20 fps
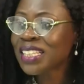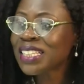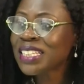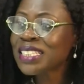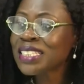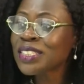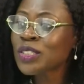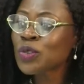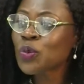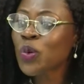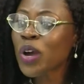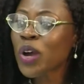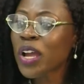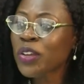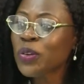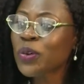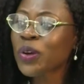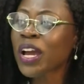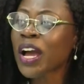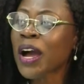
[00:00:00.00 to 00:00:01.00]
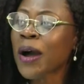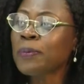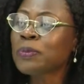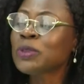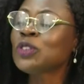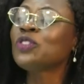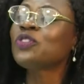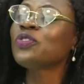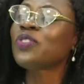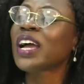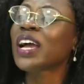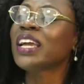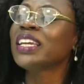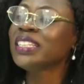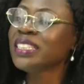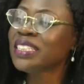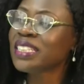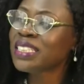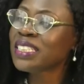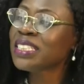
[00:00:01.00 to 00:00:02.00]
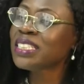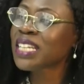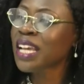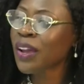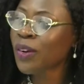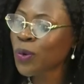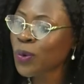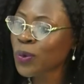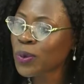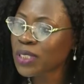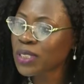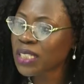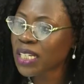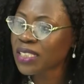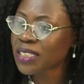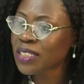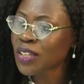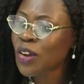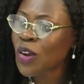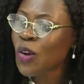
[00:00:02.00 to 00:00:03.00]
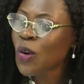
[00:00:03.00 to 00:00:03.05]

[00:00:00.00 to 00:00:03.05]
This is where you come to find shareholders